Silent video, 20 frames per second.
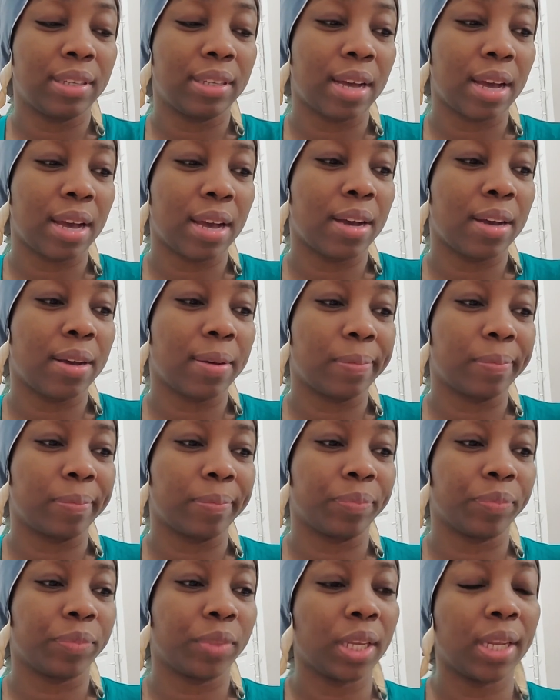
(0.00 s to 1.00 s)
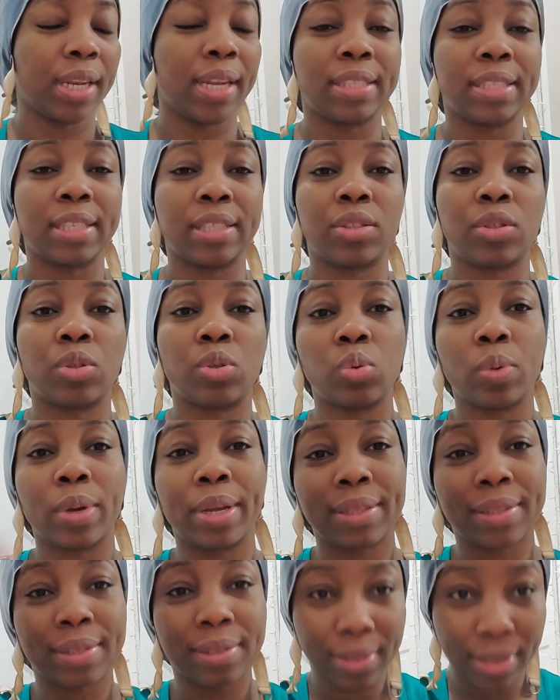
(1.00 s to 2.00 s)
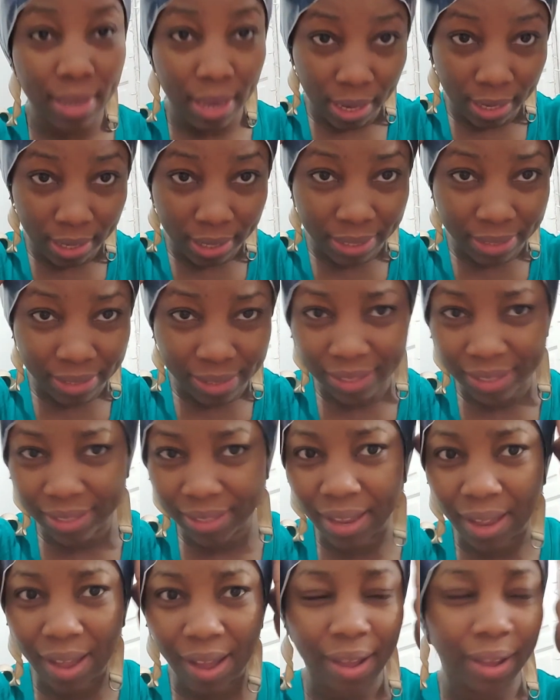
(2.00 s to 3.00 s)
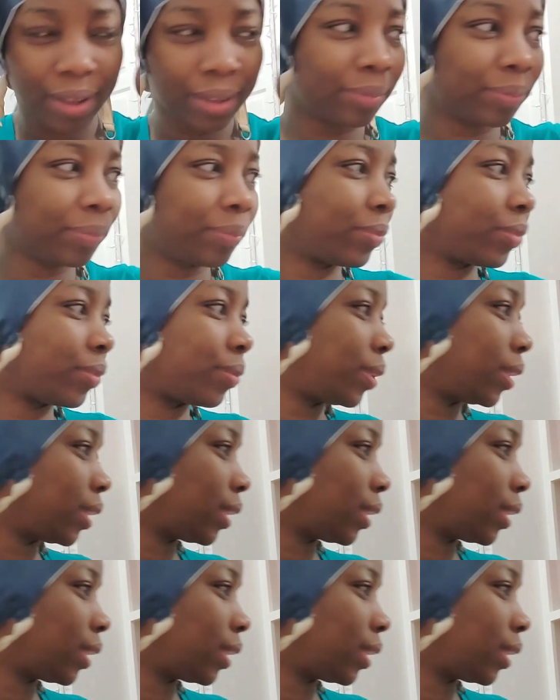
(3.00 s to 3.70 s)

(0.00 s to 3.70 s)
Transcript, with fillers: um, let it do its thing. This is a, let me